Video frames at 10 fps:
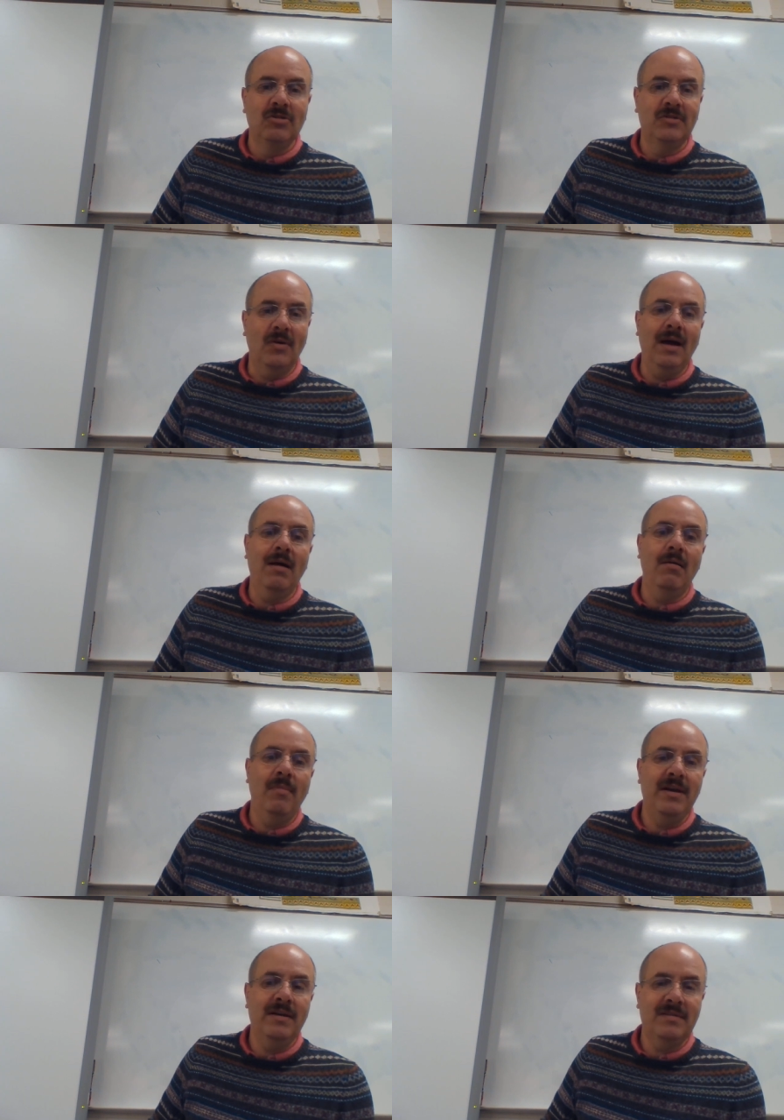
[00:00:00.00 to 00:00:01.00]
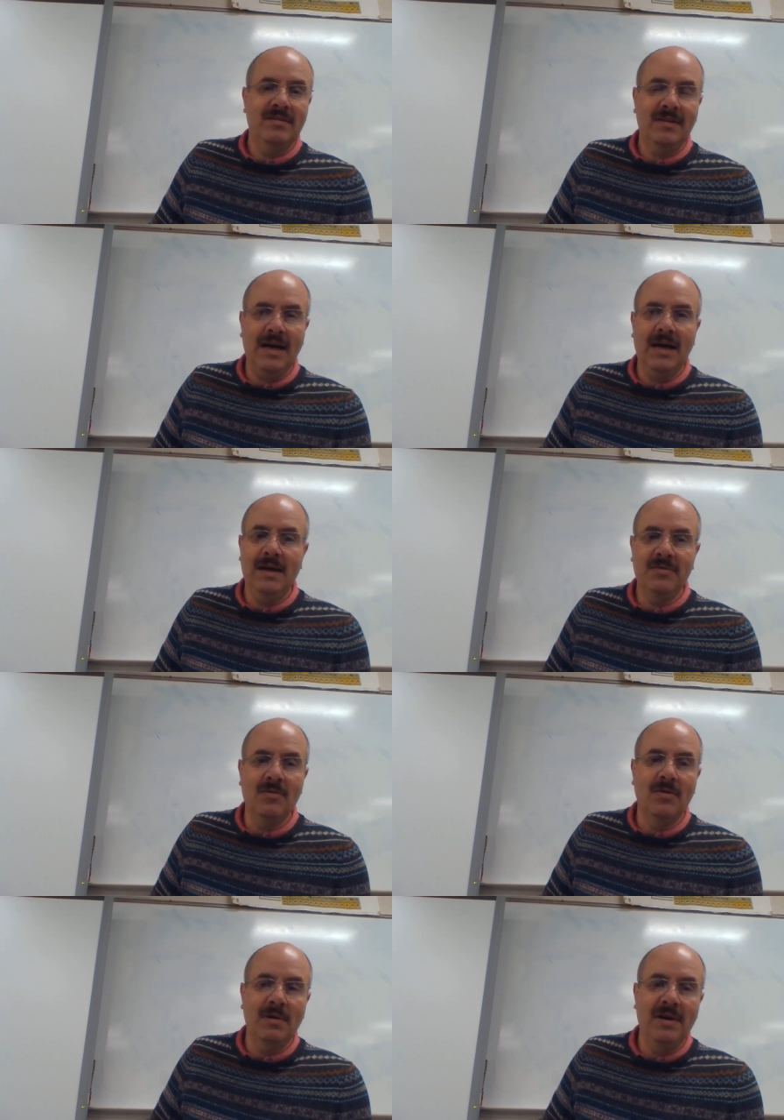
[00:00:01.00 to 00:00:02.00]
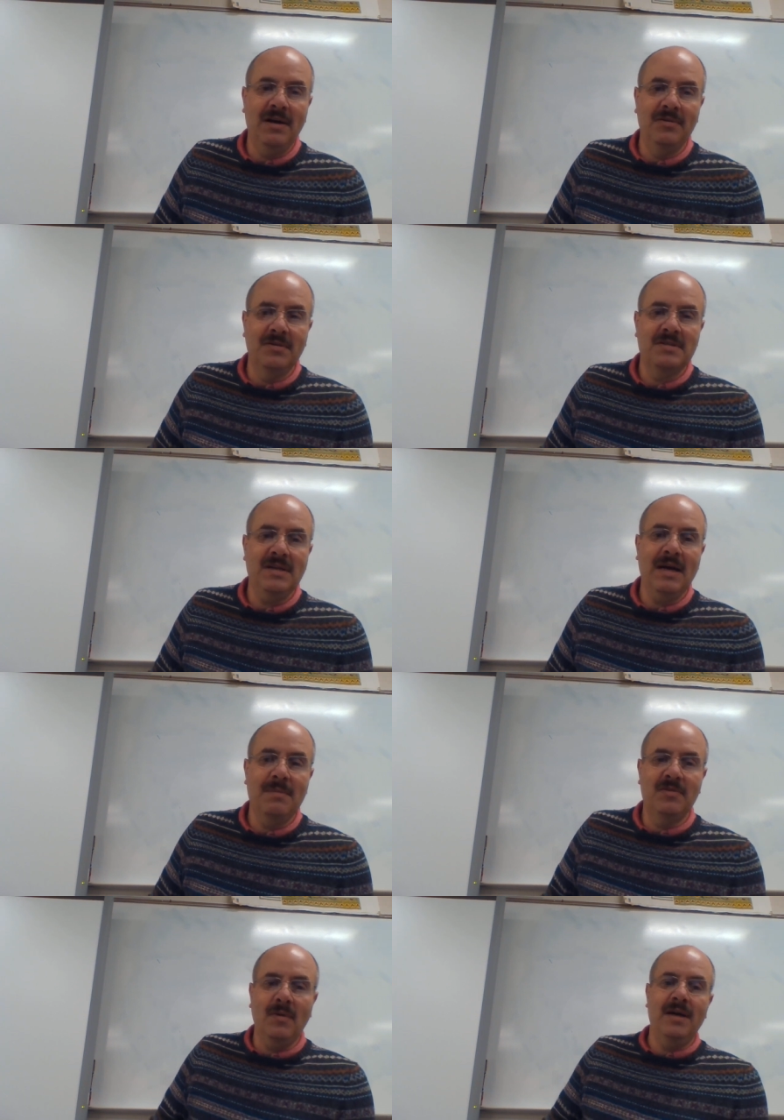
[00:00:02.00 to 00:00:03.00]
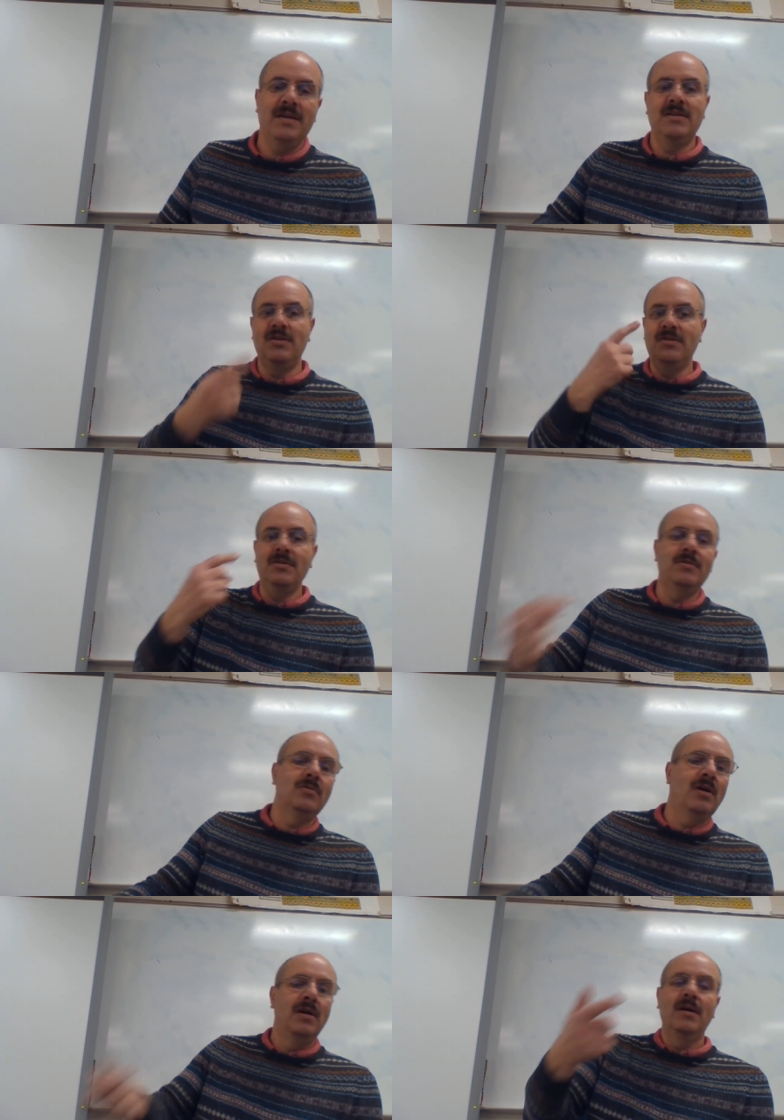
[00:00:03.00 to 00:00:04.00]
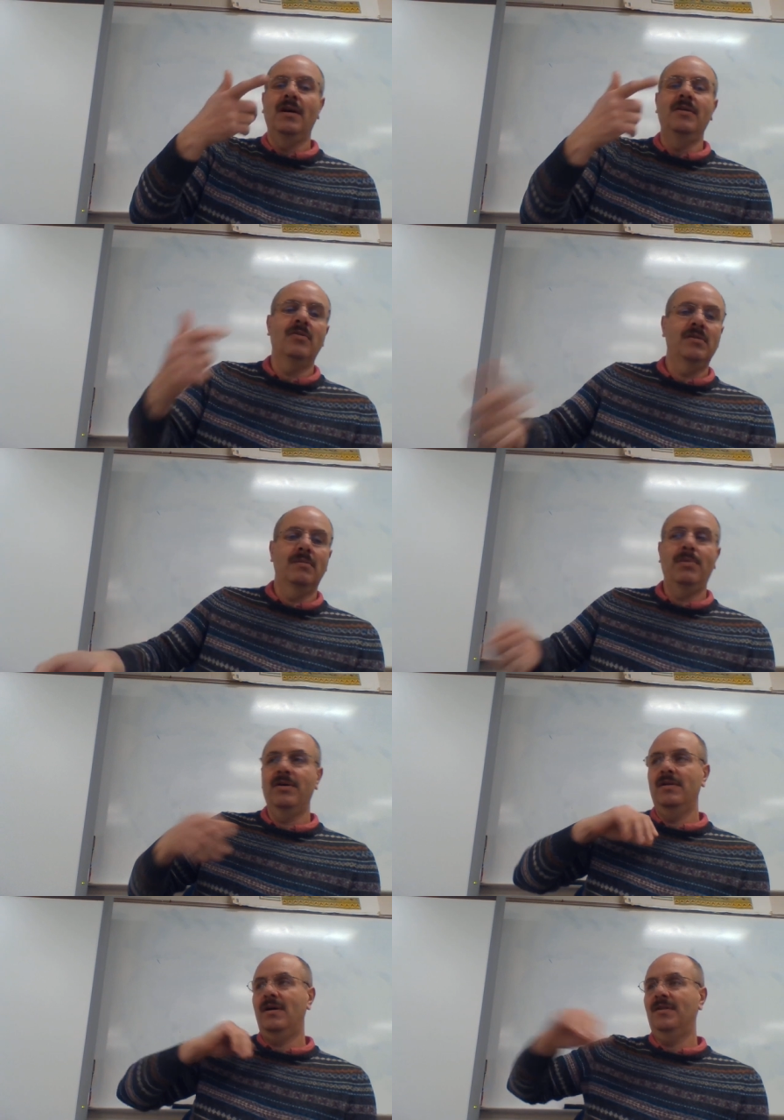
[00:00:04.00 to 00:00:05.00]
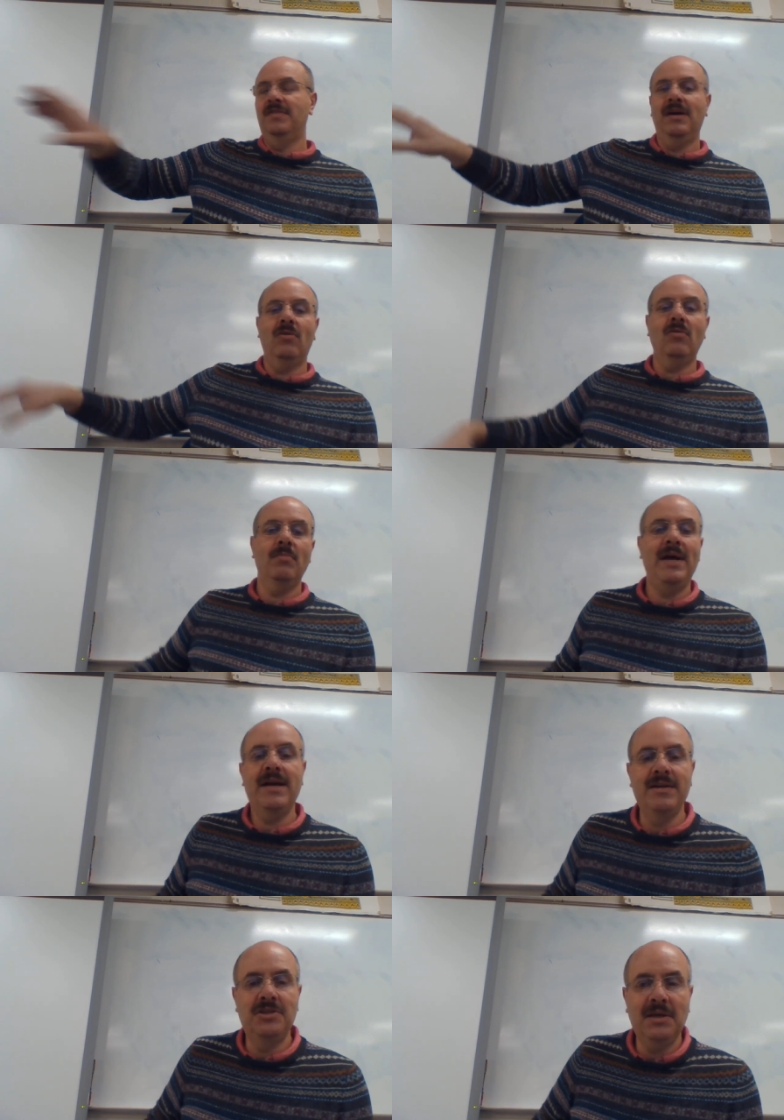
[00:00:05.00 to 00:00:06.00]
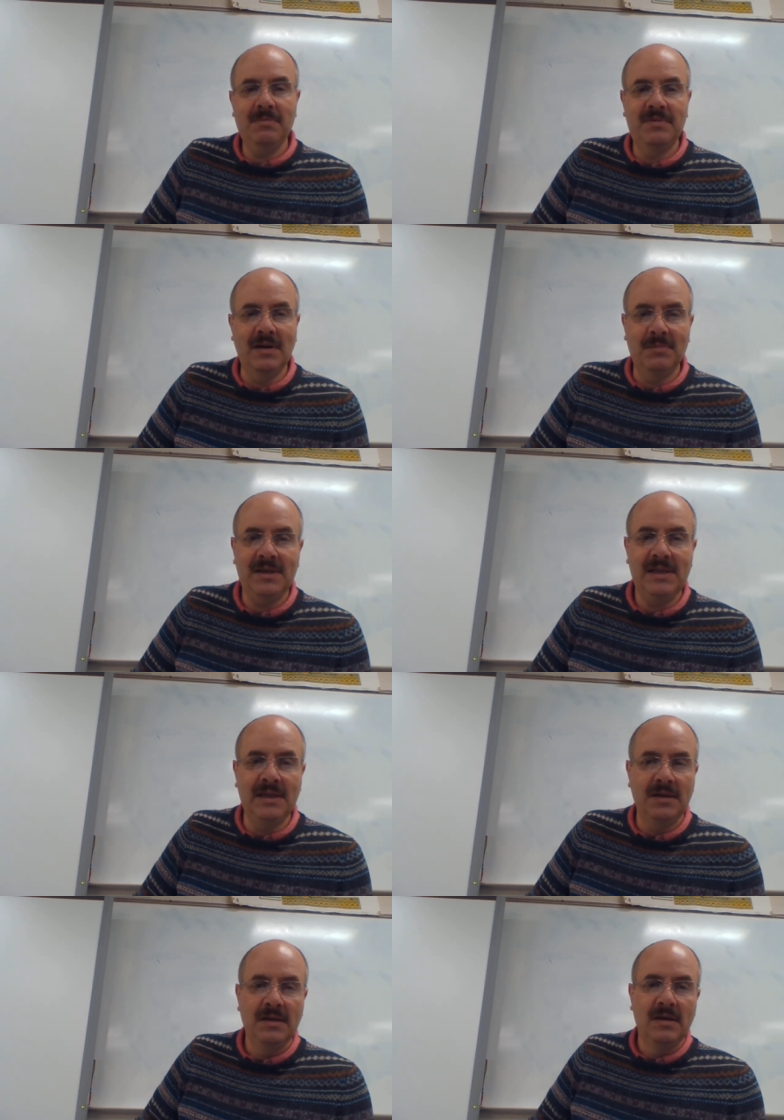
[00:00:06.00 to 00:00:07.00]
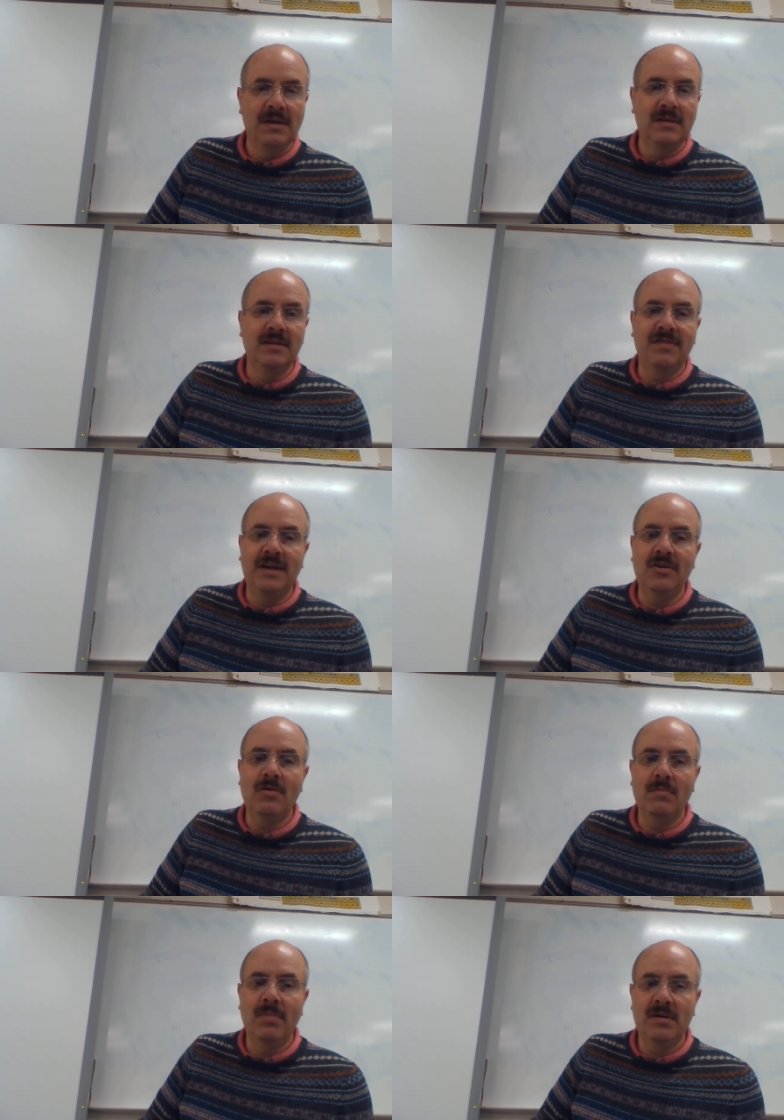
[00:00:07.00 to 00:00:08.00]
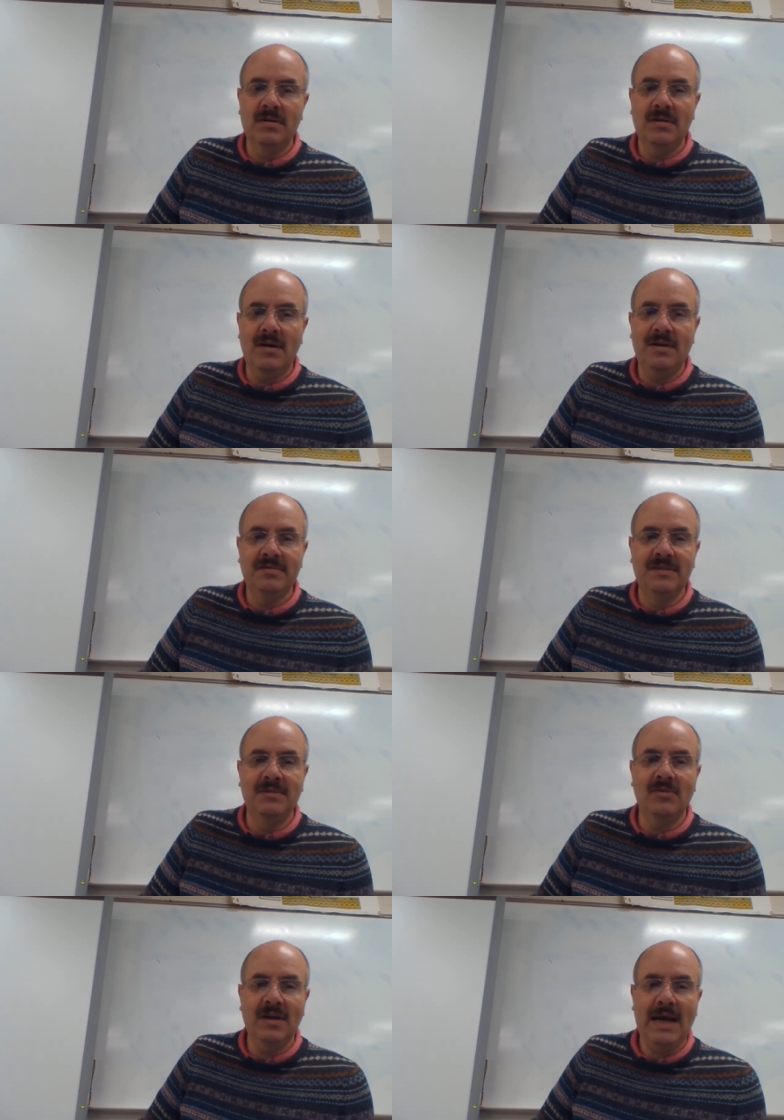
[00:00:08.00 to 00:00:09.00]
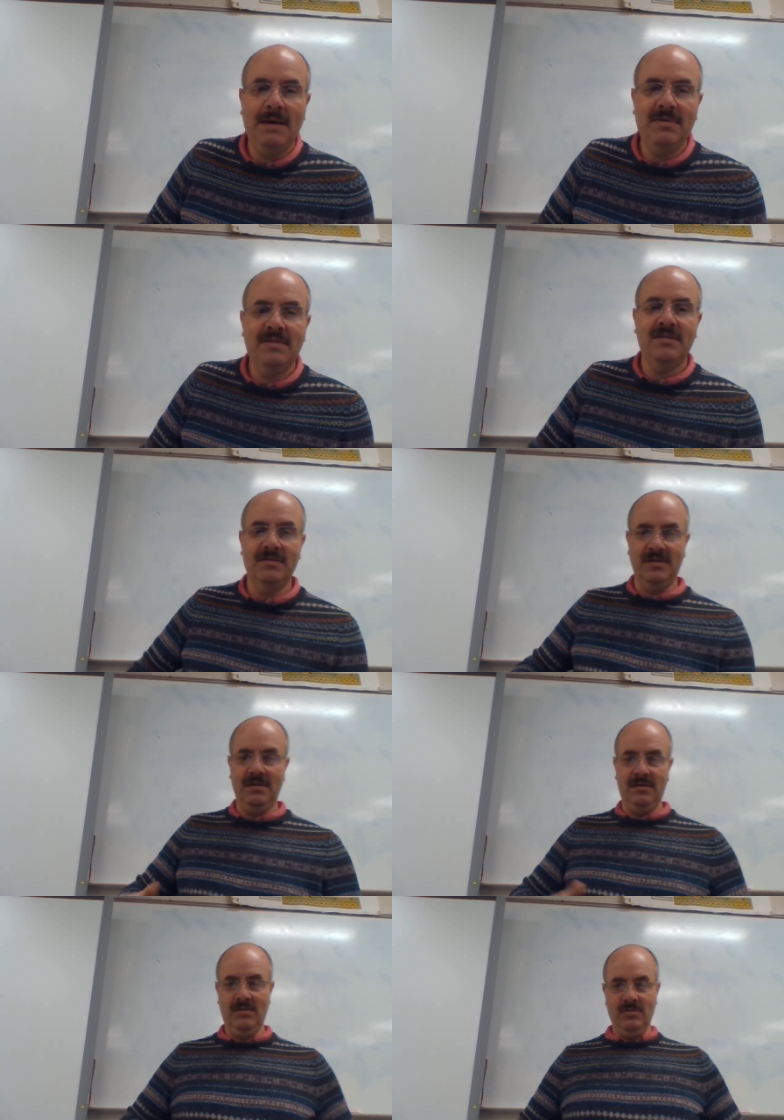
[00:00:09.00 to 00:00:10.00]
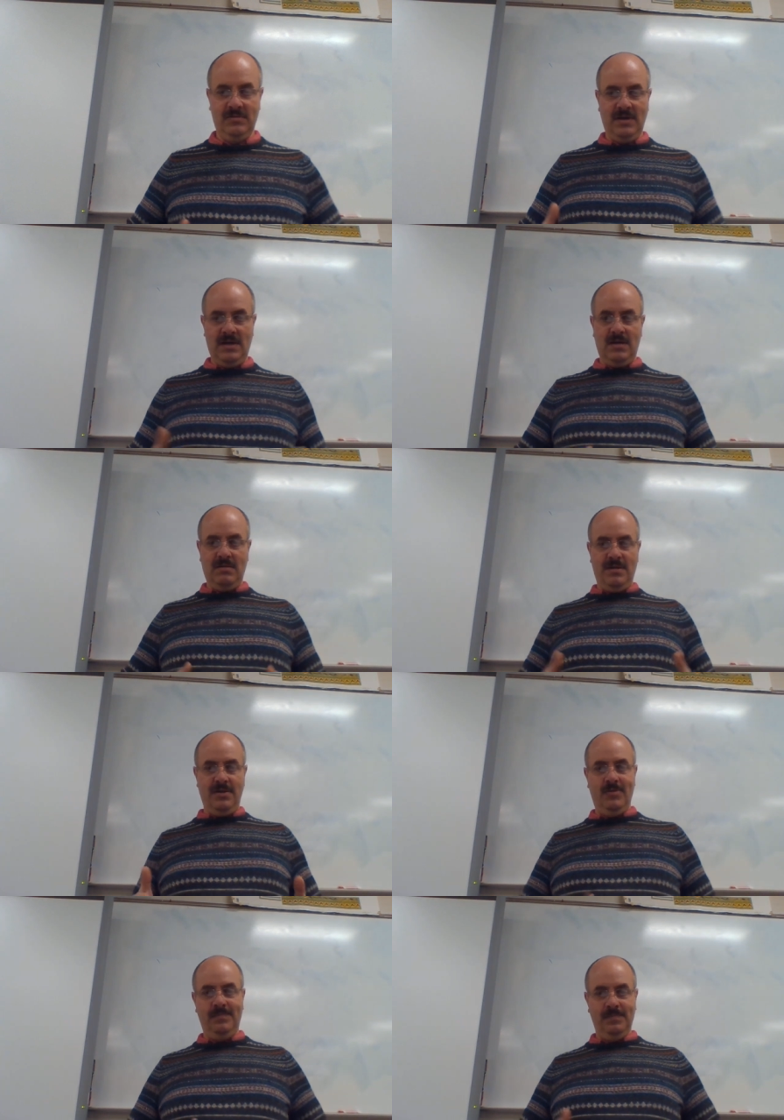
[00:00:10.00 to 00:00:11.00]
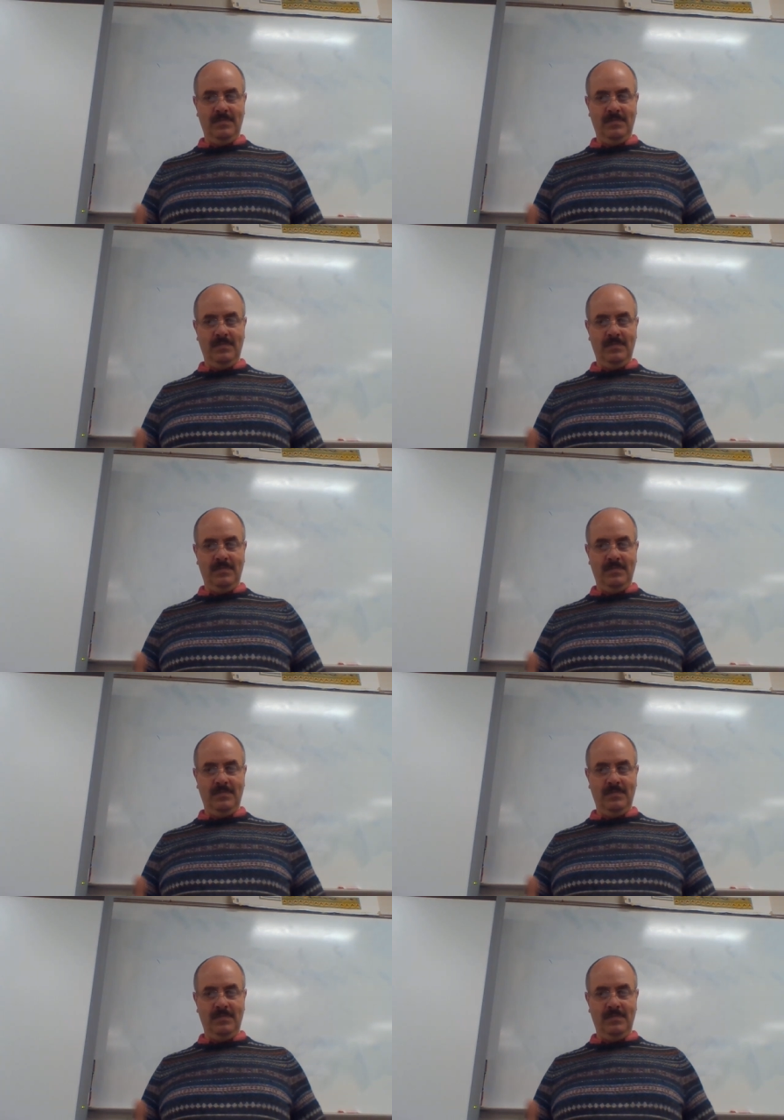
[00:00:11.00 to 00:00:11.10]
So how many times going up and down those steps do I need to do in order to burn off that whole bag of chips that I'm going to eat? Because if I don't burn it off, then what happens? Well, it goes right down here.